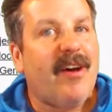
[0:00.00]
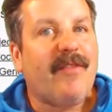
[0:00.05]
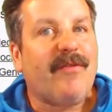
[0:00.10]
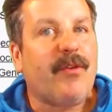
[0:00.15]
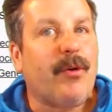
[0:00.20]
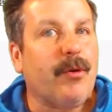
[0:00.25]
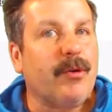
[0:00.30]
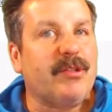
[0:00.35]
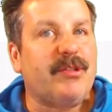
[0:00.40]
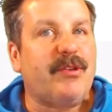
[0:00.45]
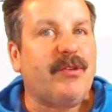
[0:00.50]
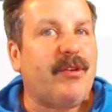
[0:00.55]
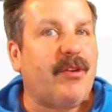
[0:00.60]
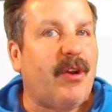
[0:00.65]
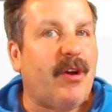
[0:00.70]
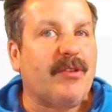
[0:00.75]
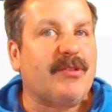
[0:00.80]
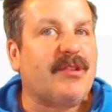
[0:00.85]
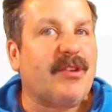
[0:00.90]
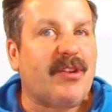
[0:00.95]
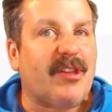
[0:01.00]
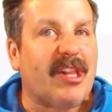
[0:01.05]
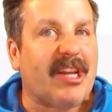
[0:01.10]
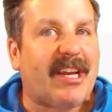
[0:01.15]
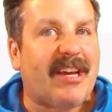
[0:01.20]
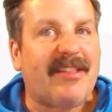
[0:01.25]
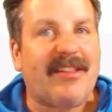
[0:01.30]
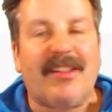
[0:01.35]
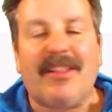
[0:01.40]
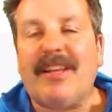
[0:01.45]
Of course, you can also
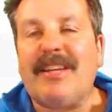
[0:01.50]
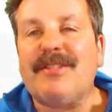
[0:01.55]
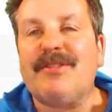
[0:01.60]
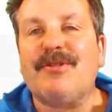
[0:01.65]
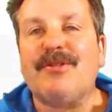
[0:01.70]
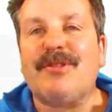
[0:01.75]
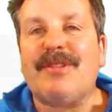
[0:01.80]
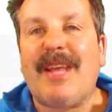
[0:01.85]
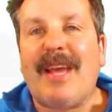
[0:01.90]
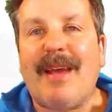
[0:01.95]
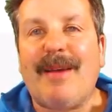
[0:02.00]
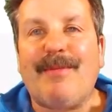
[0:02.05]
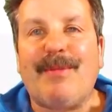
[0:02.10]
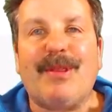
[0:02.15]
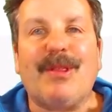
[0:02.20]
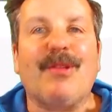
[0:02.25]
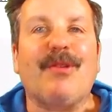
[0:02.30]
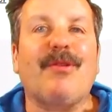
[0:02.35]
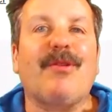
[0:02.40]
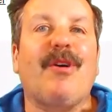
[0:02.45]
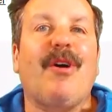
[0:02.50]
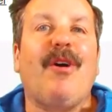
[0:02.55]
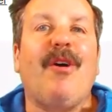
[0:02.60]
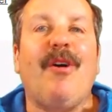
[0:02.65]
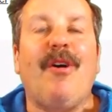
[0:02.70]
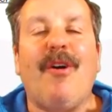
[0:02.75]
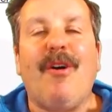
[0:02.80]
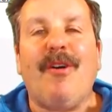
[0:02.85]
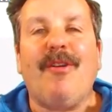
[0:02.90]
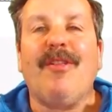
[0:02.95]
click on the lasers tab and learn
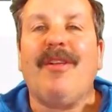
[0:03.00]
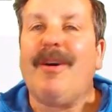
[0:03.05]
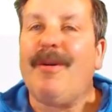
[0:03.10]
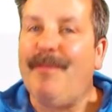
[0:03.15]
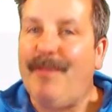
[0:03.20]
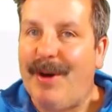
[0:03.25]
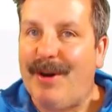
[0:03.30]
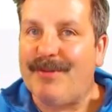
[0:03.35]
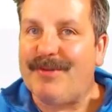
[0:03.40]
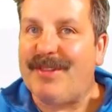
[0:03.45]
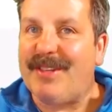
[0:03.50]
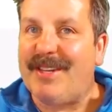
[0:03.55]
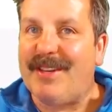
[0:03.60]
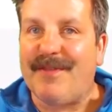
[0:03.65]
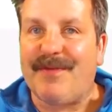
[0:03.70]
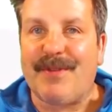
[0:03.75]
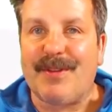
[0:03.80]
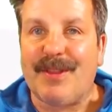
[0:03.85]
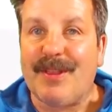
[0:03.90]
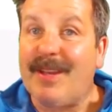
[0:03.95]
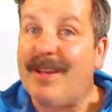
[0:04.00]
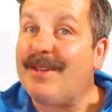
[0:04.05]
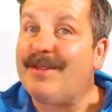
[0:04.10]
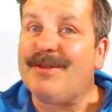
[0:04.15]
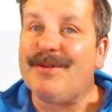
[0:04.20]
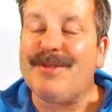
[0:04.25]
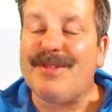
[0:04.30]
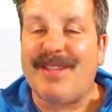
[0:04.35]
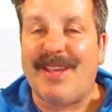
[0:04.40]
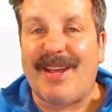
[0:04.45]
all about the different
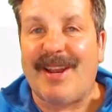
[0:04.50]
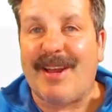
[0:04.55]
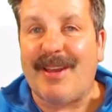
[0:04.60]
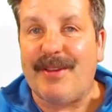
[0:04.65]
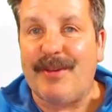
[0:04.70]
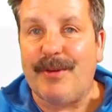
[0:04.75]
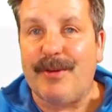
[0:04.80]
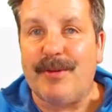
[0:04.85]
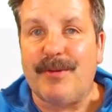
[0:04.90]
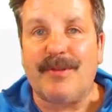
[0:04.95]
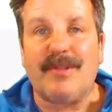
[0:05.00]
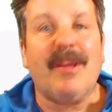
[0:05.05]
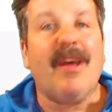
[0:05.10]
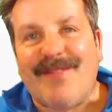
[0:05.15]
lasers that I use.